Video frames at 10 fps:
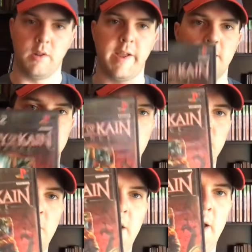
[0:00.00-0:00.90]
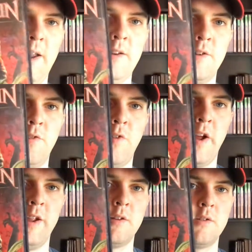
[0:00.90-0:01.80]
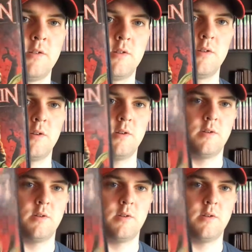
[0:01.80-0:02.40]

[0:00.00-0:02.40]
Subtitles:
Legacy of Kain Defiance.